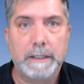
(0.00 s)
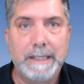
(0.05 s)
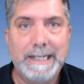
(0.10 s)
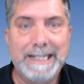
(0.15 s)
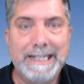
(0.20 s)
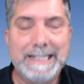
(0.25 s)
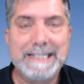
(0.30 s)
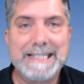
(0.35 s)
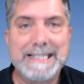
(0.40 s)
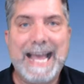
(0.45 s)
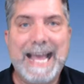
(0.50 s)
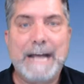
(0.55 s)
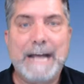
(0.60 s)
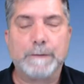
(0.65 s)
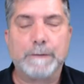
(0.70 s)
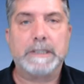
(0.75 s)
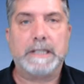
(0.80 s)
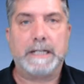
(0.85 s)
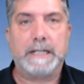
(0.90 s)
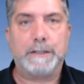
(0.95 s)
It is that
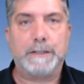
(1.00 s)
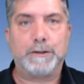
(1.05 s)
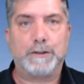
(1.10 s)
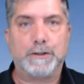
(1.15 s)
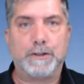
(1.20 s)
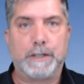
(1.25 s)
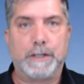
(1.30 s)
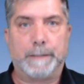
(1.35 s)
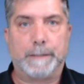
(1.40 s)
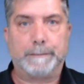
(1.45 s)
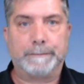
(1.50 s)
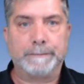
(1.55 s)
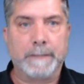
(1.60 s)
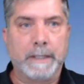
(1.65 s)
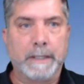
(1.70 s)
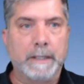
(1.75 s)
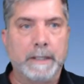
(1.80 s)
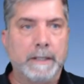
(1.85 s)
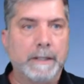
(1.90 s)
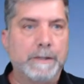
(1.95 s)
relationship.
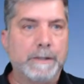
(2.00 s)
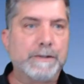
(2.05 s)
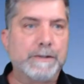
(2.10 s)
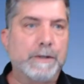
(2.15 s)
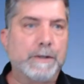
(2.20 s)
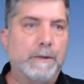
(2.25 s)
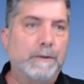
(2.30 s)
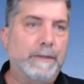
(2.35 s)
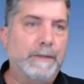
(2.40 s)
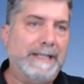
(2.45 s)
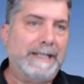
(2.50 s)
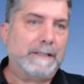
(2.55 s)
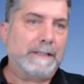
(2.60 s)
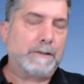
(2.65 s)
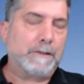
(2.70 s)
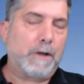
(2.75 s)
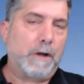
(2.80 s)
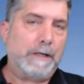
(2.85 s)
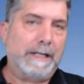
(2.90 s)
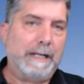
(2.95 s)
So in
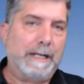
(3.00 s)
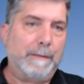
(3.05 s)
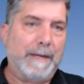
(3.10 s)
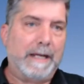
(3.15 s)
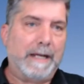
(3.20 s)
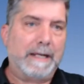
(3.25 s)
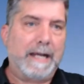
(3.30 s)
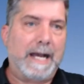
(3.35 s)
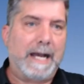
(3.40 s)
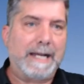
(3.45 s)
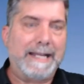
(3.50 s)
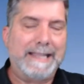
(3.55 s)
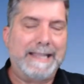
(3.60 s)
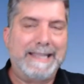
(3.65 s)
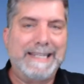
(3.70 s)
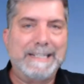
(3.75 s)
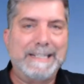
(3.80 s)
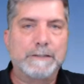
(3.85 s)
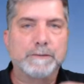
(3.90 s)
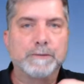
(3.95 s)
talking about God, I
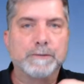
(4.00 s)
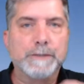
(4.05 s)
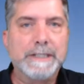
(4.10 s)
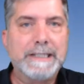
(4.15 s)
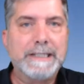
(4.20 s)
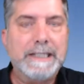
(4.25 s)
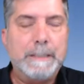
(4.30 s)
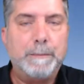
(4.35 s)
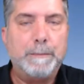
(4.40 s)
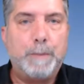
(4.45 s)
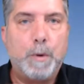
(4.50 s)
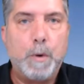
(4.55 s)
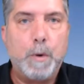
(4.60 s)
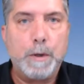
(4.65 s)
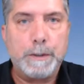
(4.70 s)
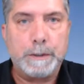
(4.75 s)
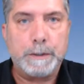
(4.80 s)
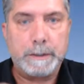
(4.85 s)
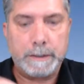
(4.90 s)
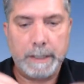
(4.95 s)
think it's really
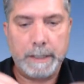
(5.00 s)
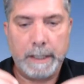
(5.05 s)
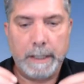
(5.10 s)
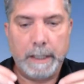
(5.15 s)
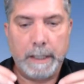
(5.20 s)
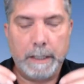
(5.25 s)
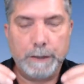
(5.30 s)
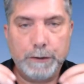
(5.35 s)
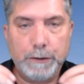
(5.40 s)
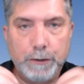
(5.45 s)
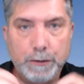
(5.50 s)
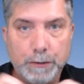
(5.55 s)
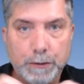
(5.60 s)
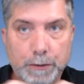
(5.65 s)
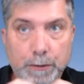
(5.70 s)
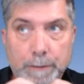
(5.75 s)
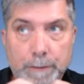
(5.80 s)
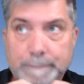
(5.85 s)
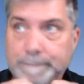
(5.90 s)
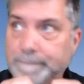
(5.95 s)
important
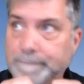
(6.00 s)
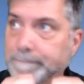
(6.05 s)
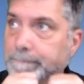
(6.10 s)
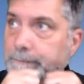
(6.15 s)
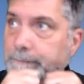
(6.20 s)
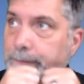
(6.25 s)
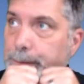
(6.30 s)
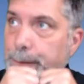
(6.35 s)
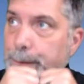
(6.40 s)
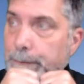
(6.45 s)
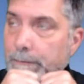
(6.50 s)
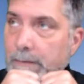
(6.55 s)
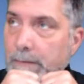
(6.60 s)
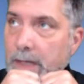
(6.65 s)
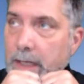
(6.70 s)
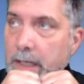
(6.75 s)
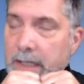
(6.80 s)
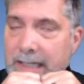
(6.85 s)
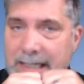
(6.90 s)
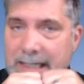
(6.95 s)
to
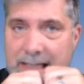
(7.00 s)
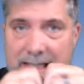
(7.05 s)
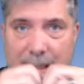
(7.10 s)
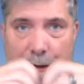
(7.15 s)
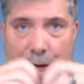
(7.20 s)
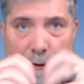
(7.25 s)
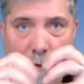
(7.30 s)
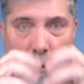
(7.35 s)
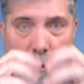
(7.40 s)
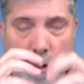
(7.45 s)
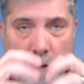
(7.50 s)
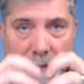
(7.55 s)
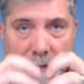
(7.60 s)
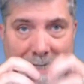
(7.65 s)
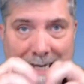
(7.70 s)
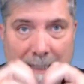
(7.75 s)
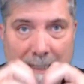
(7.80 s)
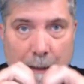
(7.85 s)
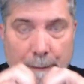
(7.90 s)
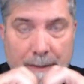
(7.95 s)
consider all
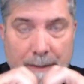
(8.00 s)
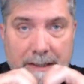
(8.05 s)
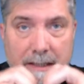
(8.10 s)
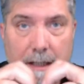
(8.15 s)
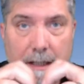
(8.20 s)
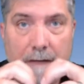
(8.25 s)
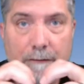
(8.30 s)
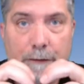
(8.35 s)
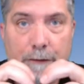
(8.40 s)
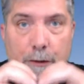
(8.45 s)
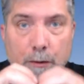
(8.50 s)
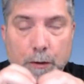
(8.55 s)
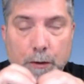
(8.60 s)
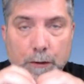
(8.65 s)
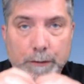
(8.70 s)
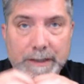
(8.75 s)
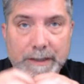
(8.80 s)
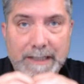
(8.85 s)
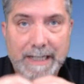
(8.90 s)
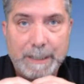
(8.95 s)
the elements of your
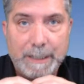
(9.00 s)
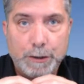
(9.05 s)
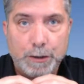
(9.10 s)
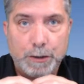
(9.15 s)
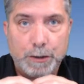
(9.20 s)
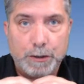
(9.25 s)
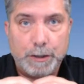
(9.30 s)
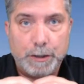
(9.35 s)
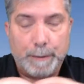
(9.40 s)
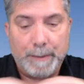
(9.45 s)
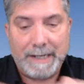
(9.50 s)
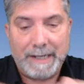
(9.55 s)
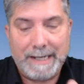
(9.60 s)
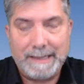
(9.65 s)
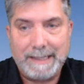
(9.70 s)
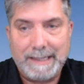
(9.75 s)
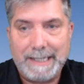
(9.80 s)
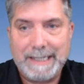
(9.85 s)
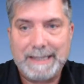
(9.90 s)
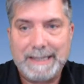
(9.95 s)
relationship. And I
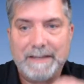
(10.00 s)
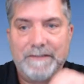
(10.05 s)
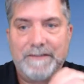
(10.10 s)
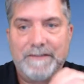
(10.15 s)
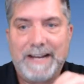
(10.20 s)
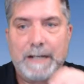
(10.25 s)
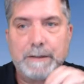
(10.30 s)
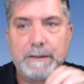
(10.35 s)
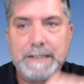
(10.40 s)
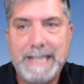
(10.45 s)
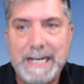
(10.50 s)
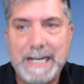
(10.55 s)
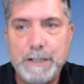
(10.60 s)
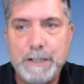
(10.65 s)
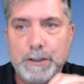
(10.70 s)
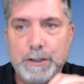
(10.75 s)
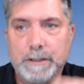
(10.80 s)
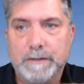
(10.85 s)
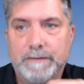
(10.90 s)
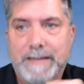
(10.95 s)
think the
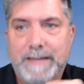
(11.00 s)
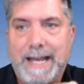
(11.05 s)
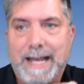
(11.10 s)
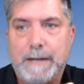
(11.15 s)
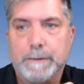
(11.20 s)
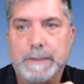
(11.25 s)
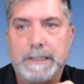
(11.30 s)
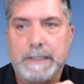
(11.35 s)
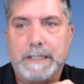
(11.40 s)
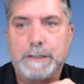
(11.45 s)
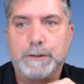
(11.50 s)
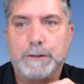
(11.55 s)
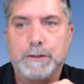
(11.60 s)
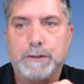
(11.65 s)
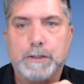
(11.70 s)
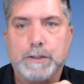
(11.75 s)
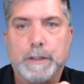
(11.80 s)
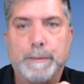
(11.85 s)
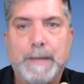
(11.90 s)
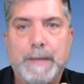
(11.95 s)
foundation of that
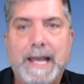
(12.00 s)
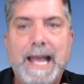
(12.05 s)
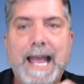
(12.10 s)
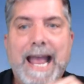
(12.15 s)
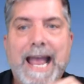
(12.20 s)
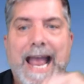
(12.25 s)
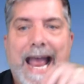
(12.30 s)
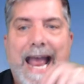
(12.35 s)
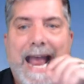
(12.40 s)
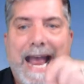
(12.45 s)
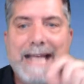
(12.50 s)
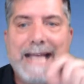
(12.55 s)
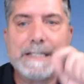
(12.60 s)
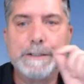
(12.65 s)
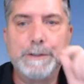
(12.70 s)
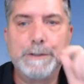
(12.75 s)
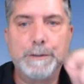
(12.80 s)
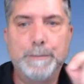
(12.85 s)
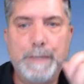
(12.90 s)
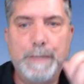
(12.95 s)
relationship has
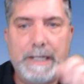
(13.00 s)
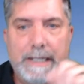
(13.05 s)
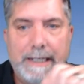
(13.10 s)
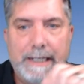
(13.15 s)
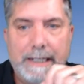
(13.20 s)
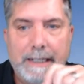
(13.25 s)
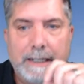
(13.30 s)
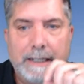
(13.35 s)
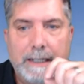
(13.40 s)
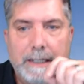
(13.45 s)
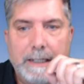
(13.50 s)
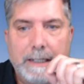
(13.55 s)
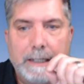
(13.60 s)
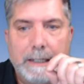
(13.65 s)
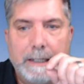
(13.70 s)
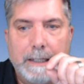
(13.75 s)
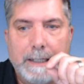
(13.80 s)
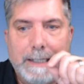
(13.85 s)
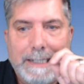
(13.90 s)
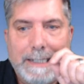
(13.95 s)
to be
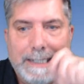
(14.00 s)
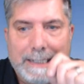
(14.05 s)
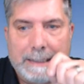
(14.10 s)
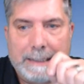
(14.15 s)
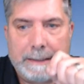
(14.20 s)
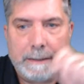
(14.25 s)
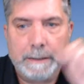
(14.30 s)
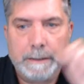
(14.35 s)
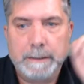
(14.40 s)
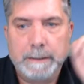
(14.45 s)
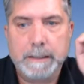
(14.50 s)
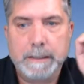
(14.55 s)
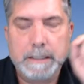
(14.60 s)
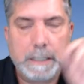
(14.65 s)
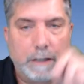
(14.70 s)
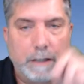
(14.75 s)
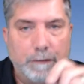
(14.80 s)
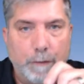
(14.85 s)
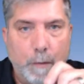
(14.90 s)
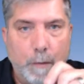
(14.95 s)
in
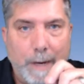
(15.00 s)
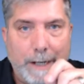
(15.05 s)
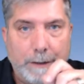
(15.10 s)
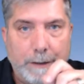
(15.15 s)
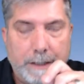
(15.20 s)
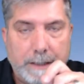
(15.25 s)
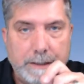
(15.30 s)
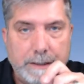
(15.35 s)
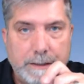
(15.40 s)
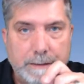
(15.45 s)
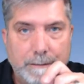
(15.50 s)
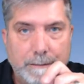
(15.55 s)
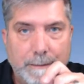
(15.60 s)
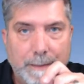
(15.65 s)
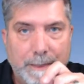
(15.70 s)
self-awareness.